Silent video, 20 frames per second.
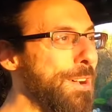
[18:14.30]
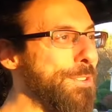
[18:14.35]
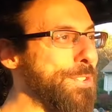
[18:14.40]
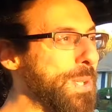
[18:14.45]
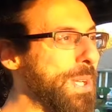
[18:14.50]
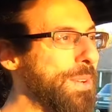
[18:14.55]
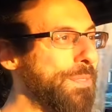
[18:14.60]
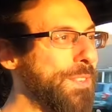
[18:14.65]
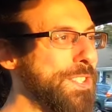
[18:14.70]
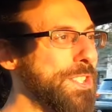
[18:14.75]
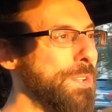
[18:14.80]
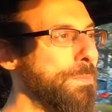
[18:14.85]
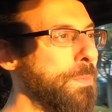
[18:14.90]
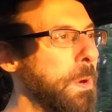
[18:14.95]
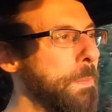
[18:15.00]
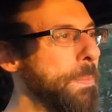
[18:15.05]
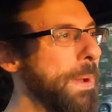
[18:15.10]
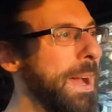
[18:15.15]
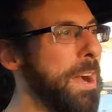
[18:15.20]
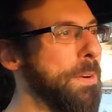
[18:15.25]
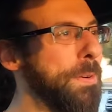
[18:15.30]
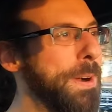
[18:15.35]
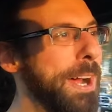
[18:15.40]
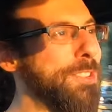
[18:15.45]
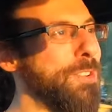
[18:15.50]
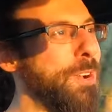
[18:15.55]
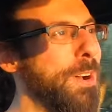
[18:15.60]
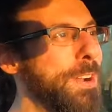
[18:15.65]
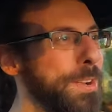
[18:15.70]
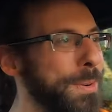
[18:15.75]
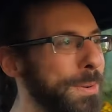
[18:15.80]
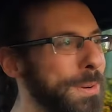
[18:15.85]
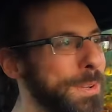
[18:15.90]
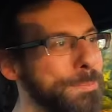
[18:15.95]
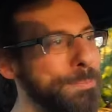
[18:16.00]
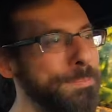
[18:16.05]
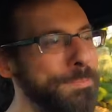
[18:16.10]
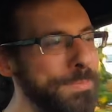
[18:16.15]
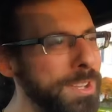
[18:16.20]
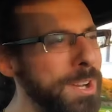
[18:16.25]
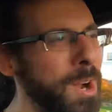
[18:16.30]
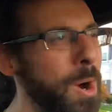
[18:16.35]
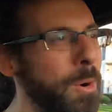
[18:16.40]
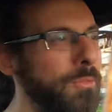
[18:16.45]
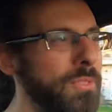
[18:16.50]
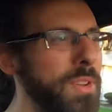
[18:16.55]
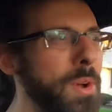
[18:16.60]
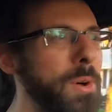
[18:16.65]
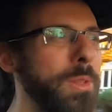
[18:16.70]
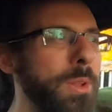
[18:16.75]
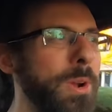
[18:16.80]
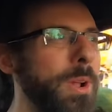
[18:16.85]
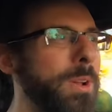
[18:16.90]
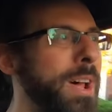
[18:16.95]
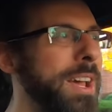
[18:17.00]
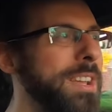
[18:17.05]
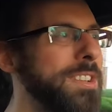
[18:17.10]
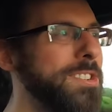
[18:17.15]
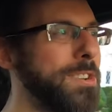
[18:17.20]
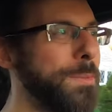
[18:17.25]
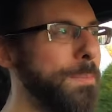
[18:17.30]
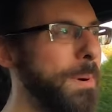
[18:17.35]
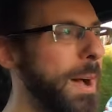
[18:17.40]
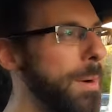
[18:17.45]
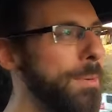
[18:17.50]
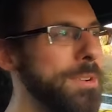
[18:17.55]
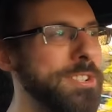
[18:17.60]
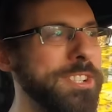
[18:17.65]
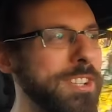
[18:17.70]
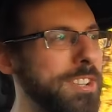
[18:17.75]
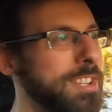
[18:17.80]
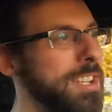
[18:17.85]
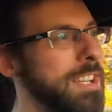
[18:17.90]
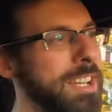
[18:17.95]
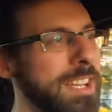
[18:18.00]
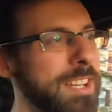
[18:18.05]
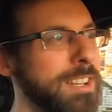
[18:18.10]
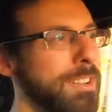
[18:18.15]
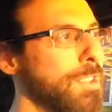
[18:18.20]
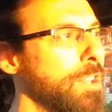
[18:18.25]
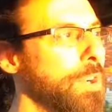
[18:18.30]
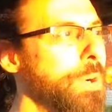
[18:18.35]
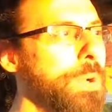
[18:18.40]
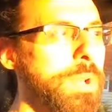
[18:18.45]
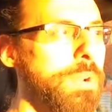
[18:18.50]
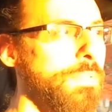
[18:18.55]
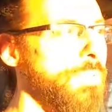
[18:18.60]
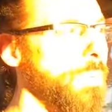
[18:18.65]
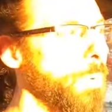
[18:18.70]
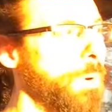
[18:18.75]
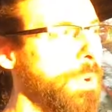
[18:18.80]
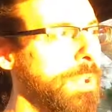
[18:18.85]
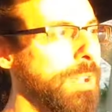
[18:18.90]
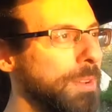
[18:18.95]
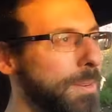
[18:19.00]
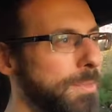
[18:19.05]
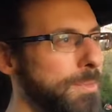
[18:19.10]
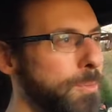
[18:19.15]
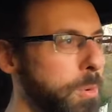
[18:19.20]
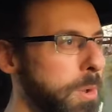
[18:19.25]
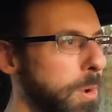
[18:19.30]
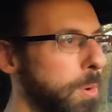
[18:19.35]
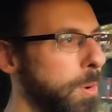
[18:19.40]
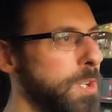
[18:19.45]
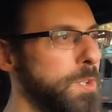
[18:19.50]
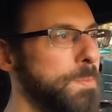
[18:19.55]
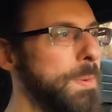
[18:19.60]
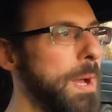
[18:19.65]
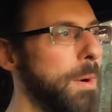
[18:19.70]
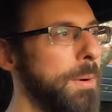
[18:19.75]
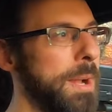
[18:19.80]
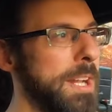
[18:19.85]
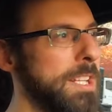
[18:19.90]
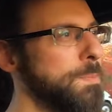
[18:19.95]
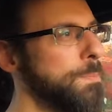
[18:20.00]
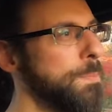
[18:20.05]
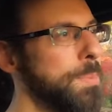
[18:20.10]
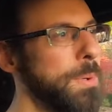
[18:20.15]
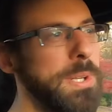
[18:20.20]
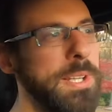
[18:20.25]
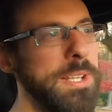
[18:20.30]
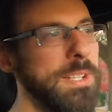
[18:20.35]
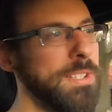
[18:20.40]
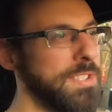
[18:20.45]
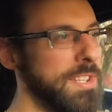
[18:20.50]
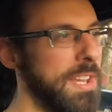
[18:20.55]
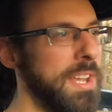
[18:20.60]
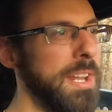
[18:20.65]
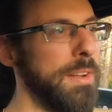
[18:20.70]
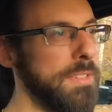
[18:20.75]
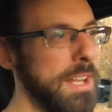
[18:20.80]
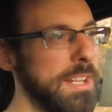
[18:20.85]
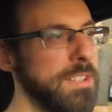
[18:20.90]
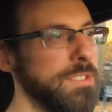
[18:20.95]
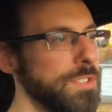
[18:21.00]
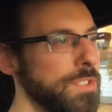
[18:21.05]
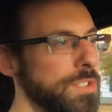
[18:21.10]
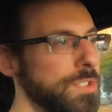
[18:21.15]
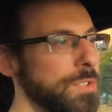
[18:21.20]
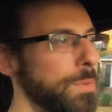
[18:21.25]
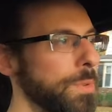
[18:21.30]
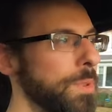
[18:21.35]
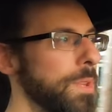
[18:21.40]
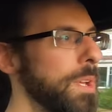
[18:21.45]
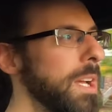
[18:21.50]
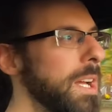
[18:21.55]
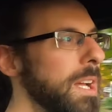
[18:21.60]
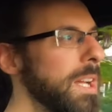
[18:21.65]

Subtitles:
was looking for some more power. I thought it would, you know, feel a little nicer, but I wasn't thinking 30 to 40 wheel horsepower. That's pretty insane if that's the truth.